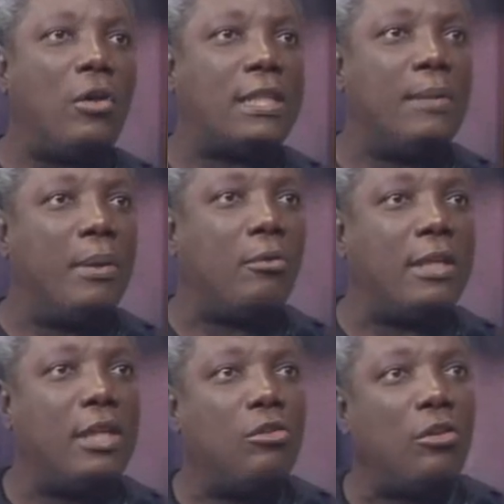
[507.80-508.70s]
Simply
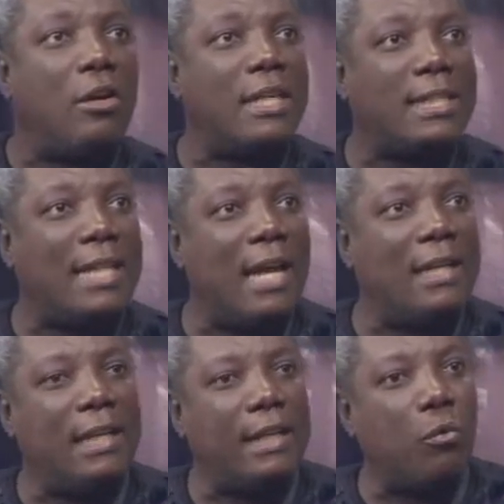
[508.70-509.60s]
because they don't
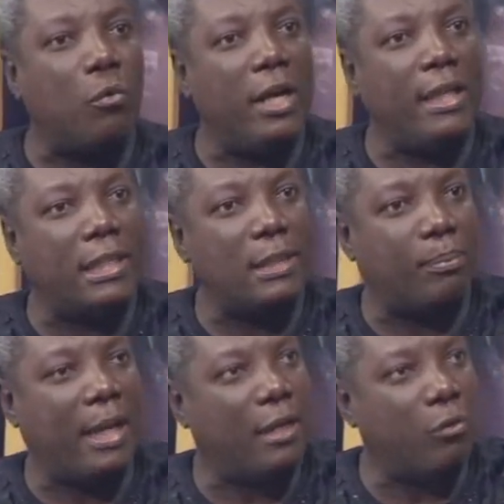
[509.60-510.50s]
understand the way this
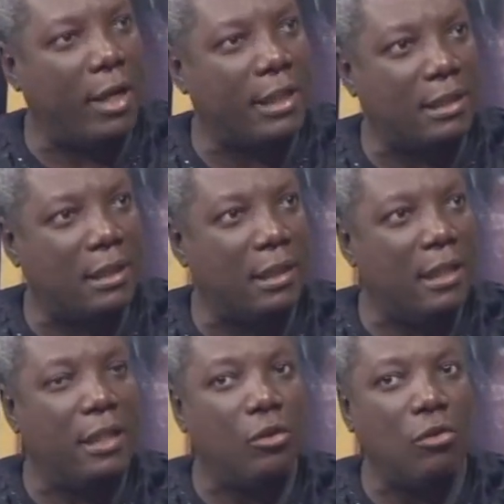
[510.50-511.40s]
planet works.
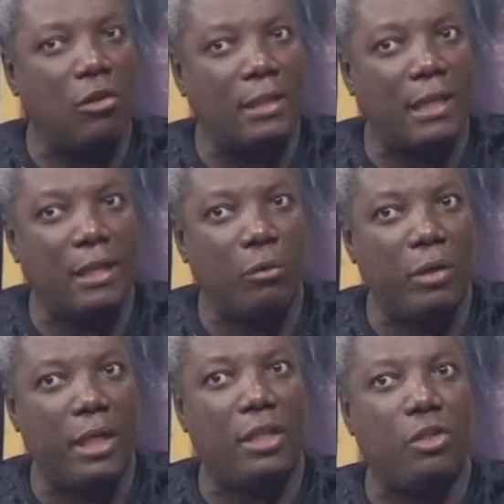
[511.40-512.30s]
They don't understand the
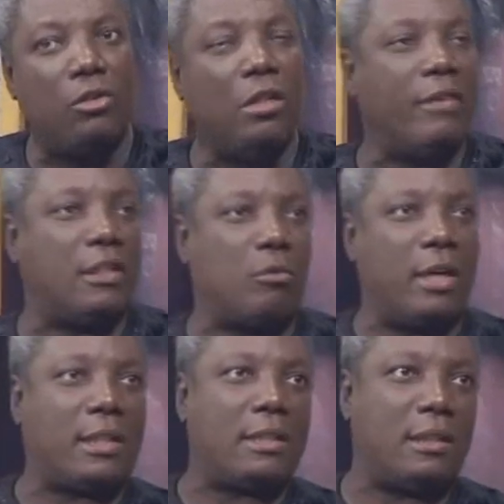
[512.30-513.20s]
way the universe
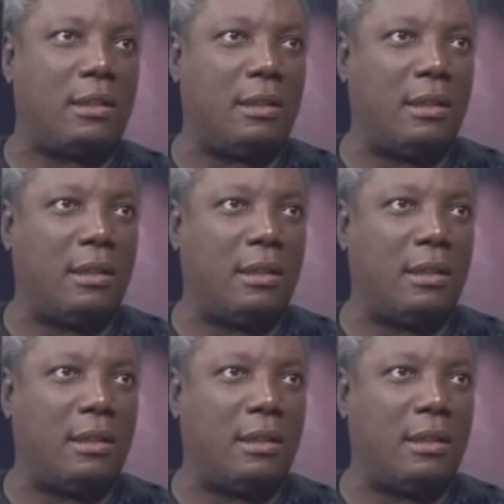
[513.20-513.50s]
works.